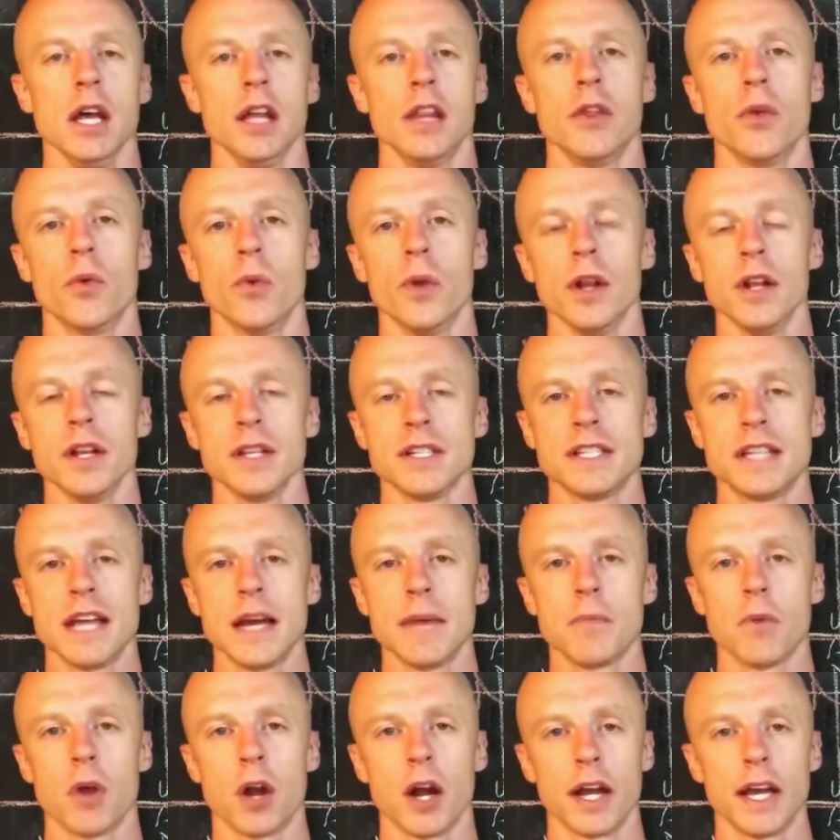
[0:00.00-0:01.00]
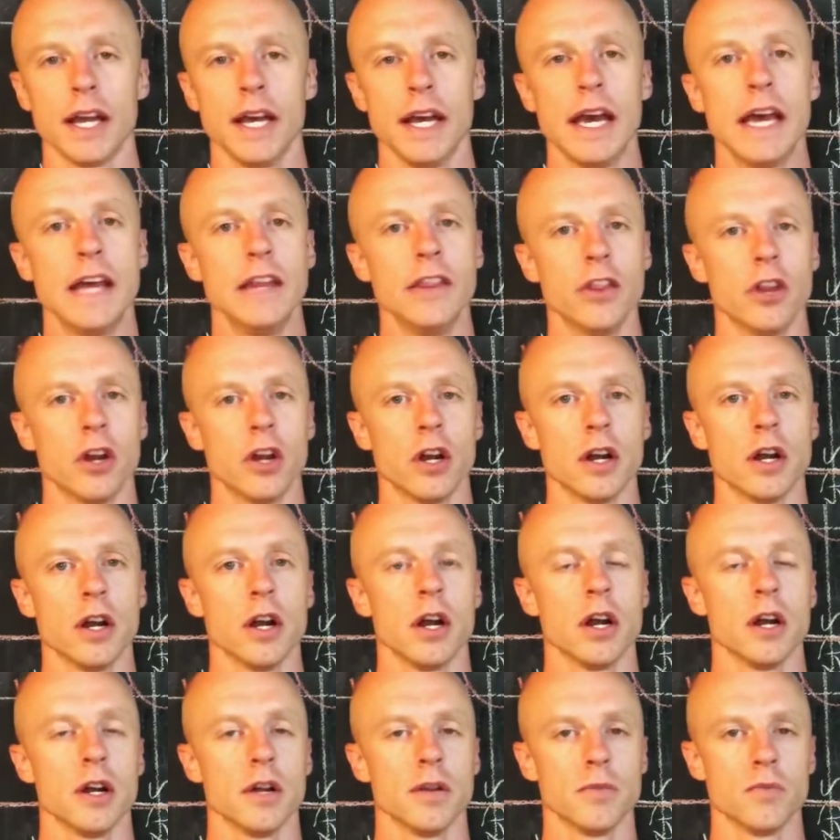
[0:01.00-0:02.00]
the real estate market in
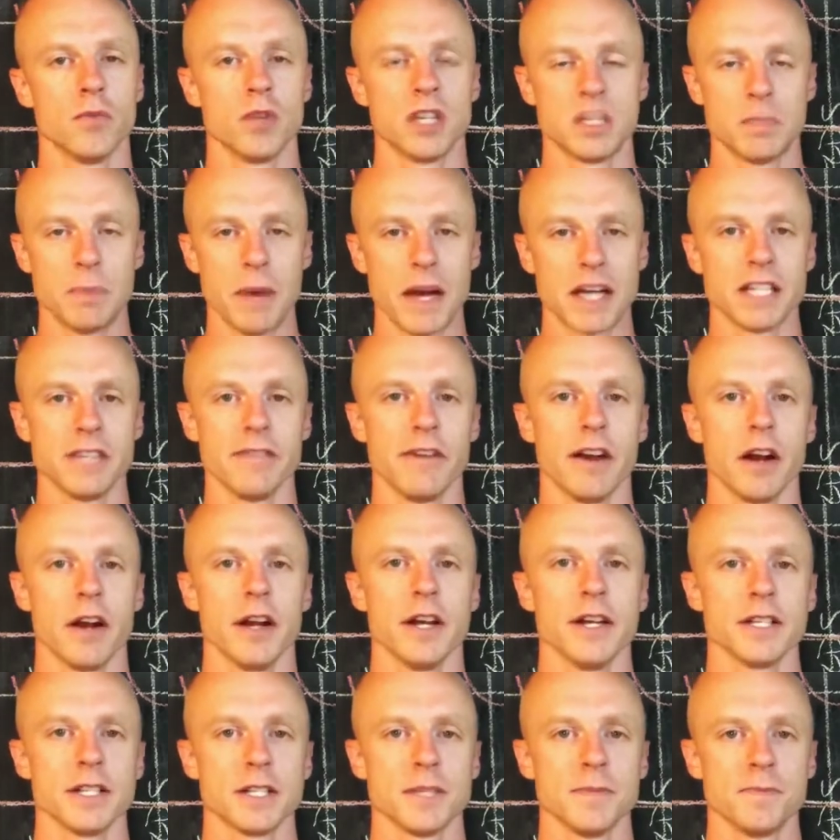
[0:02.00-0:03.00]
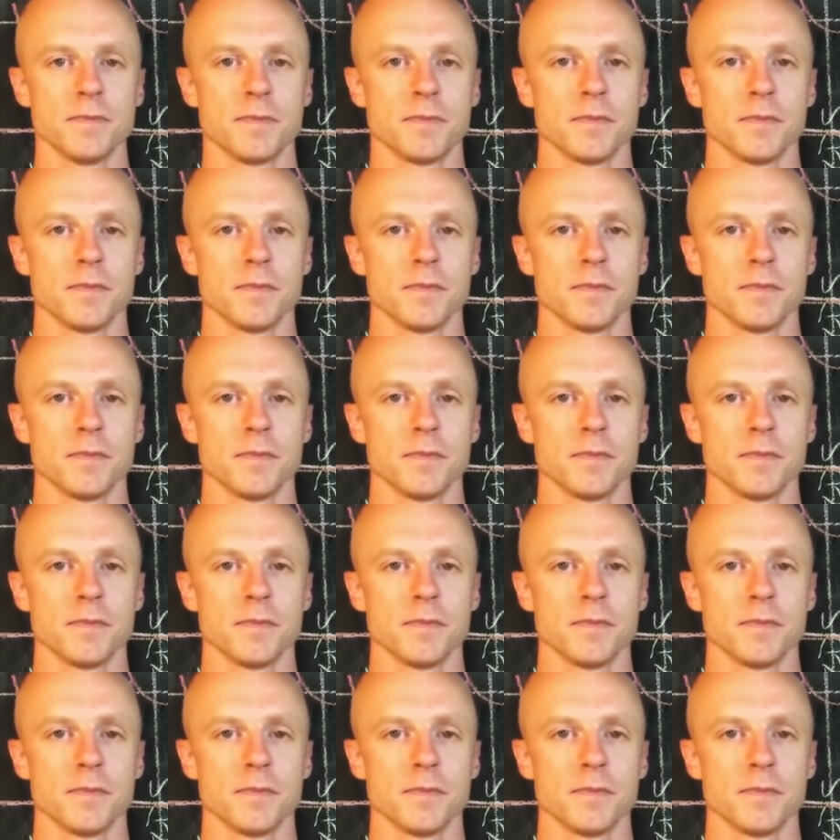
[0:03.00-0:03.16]
their respective areas.